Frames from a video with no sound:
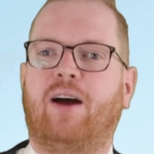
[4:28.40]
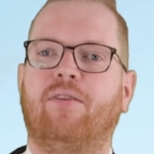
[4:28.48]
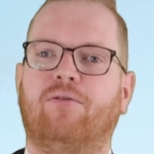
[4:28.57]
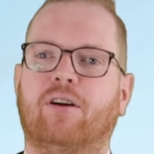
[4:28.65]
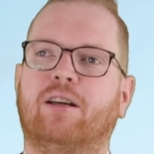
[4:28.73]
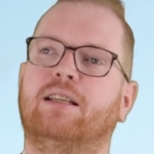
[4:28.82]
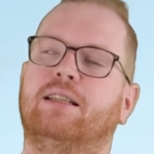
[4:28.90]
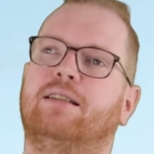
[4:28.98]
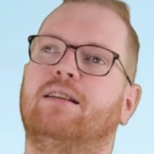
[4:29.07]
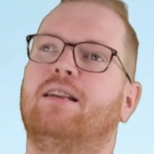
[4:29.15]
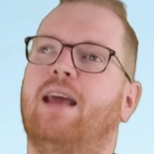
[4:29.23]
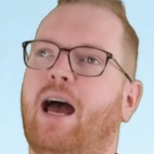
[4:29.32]
5 rocket is
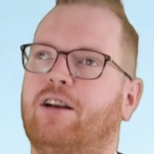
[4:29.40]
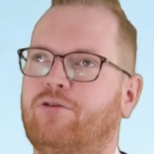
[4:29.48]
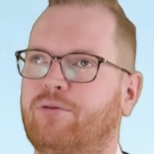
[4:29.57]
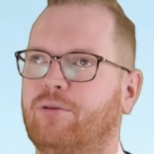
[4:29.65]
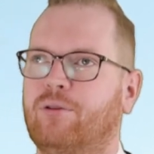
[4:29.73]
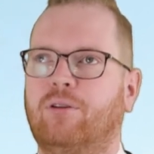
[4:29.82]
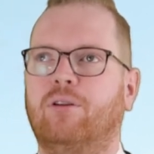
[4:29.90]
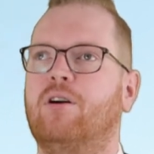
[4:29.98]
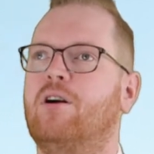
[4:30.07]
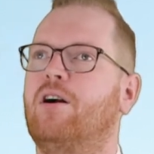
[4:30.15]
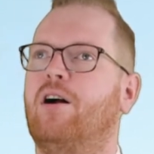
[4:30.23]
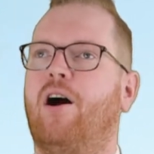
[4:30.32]
the natural
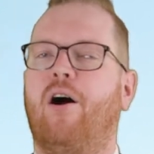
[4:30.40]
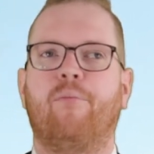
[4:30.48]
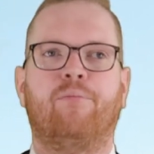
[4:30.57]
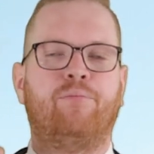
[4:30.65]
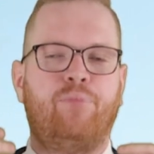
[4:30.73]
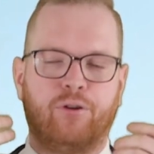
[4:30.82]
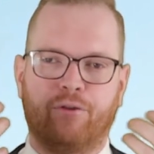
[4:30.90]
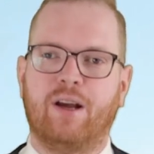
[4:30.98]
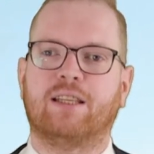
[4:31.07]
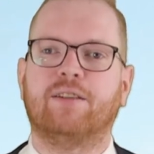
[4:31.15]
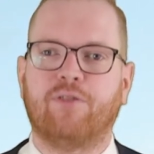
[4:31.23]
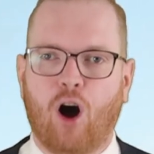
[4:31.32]
um,
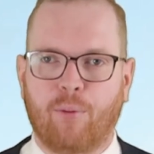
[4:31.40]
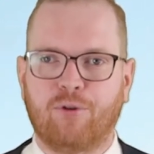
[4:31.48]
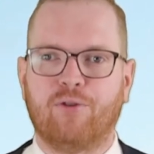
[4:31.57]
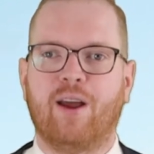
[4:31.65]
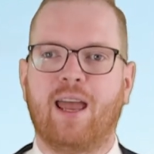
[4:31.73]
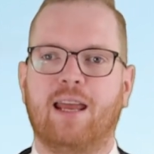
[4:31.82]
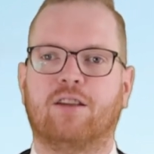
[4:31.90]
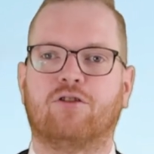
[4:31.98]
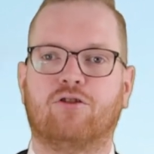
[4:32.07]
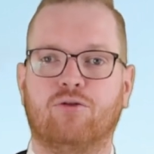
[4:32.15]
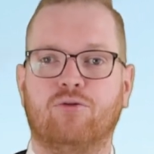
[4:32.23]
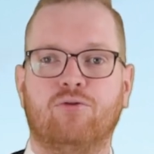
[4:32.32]
progressive upgrade
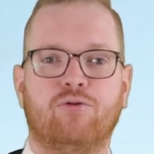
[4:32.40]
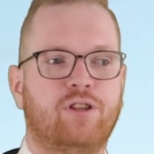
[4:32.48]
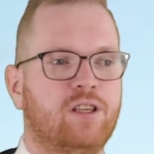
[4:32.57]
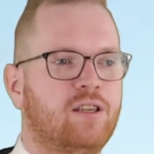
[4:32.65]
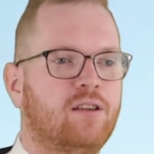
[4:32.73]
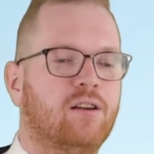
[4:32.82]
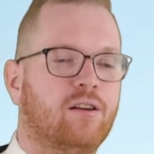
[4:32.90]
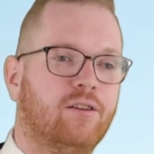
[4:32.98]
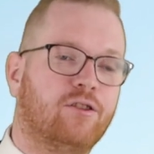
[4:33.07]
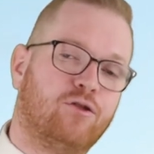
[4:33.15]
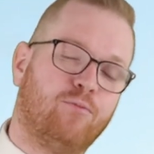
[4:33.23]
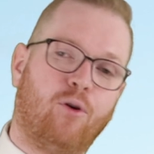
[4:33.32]
to the
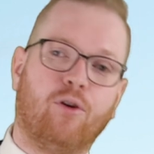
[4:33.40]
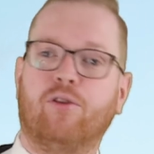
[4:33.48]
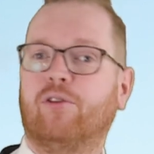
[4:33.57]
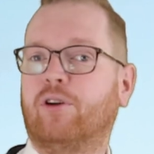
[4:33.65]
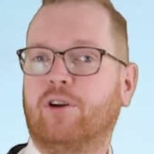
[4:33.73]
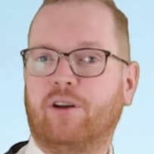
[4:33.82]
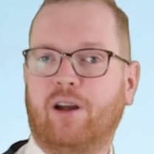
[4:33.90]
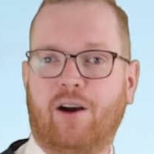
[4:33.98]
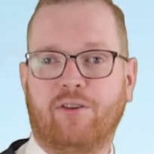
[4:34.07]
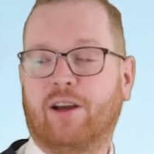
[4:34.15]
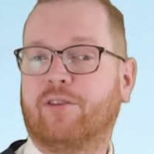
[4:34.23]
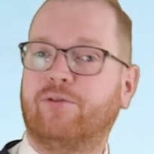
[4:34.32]
uh, smaller
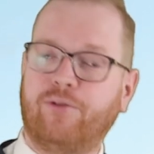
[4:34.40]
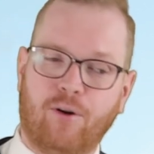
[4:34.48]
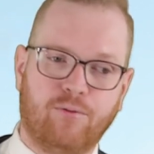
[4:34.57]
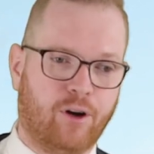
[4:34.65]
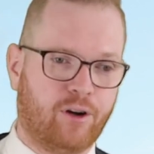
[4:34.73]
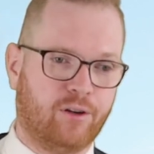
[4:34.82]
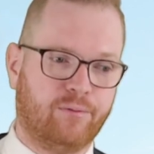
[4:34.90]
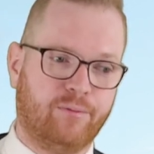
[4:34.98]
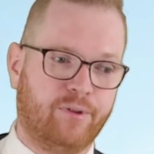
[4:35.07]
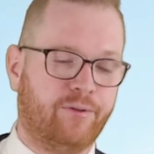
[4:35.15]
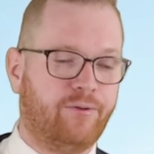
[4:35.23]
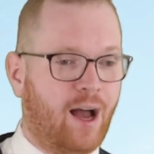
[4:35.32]
Ariane 4 rocket.
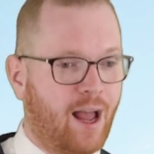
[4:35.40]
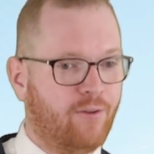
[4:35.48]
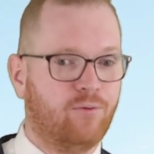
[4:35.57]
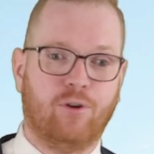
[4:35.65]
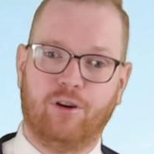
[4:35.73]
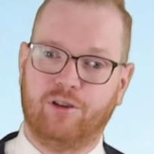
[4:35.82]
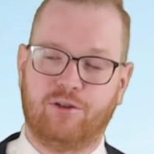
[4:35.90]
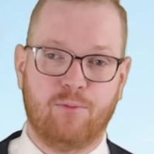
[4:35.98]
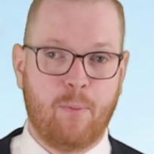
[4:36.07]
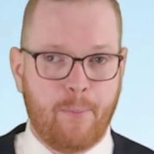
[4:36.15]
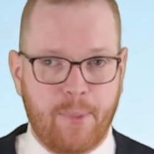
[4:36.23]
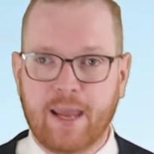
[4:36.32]
The 5 was
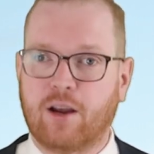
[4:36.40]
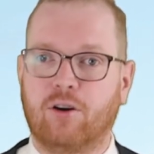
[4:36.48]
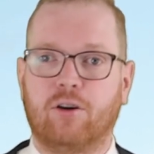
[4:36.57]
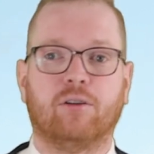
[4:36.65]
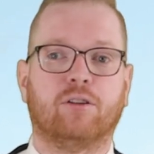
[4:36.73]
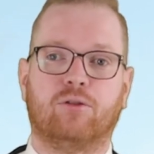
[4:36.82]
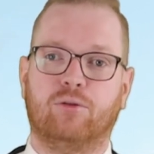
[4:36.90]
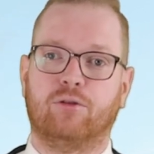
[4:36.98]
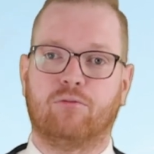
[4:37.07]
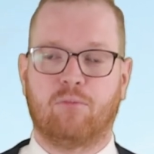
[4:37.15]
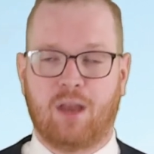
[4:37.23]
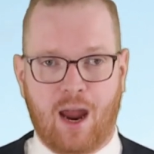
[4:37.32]
bigger,
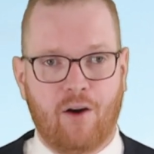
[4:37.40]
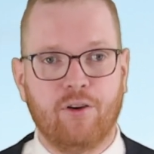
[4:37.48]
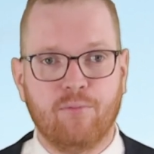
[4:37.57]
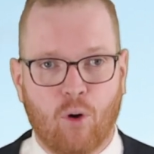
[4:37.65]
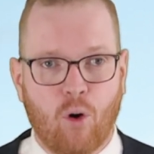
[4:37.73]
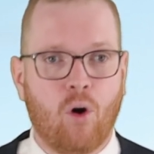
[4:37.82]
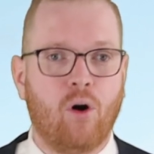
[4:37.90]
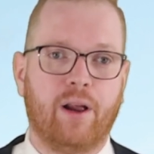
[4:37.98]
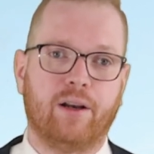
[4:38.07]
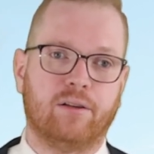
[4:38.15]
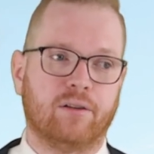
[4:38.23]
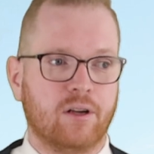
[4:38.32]
could carry more,
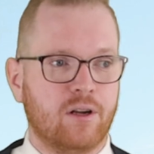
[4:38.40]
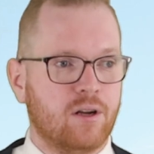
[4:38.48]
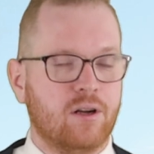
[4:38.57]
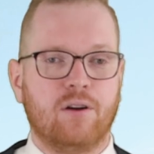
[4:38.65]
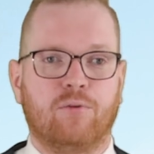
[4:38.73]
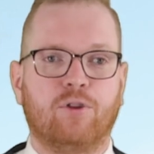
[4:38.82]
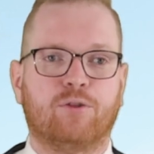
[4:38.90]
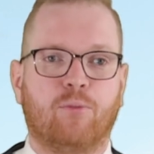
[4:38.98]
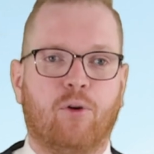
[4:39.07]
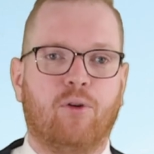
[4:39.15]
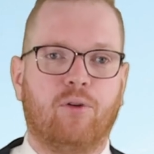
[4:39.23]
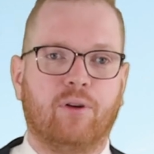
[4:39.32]
and was
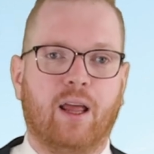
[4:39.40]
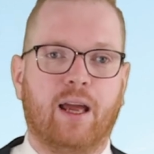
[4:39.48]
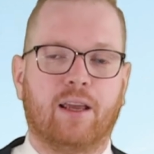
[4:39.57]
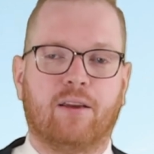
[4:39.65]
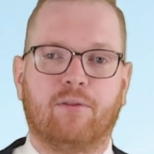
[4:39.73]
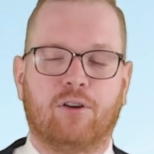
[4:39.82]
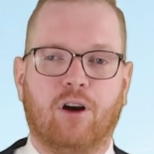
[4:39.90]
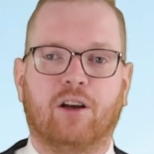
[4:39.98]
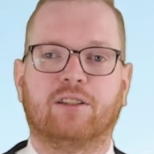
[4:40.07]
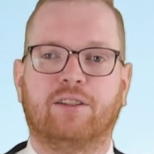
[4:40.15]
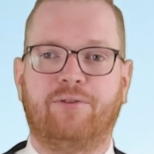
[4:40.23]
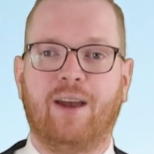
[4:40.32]
more like
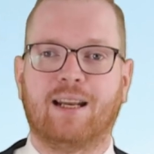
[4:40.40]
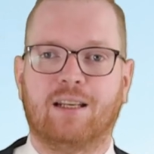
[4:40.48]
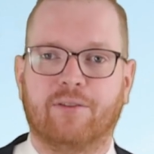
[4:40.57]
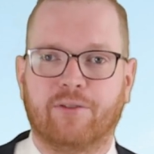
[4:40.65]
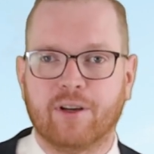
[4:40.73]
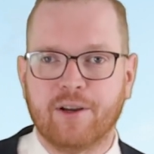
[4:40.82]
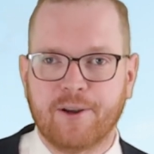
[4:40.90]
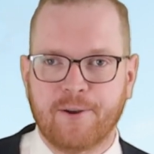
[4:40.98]
cost effective.